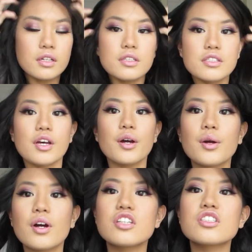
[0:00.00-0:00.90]

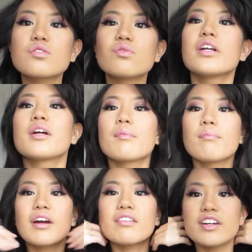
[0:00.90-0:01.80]
So just running
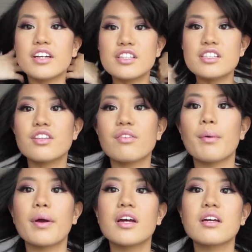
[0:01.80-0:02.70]
my fingers
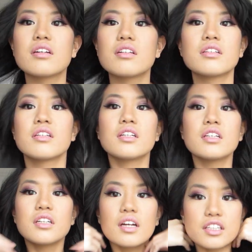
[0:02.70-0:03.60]
through it,
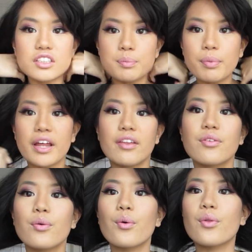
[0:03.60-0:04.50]
it just
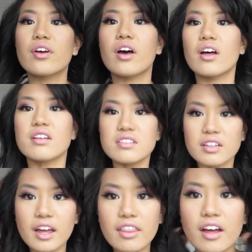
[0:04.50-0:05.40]
blends all the curls
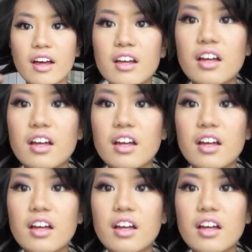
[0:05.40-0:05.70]
together.